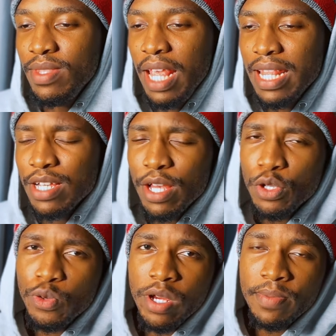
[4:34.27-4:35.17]

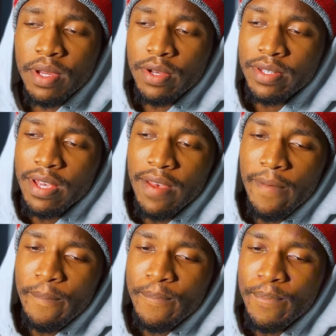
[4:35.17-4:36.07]
weird because
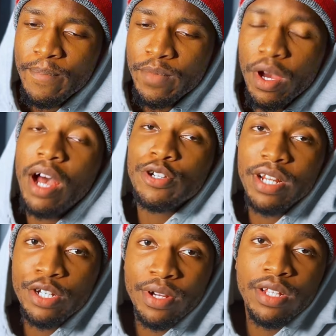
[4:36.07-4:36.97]
you're actually
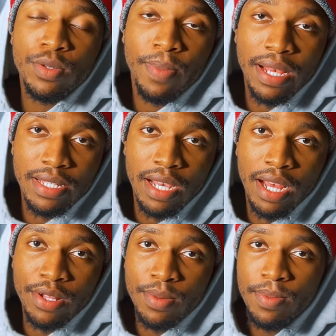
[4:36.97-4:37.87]
trading to pass the
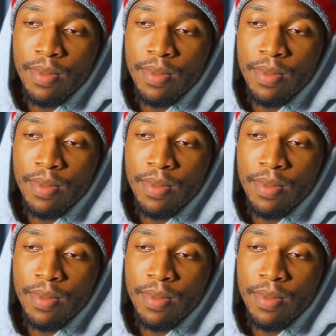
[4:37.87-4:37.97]
account.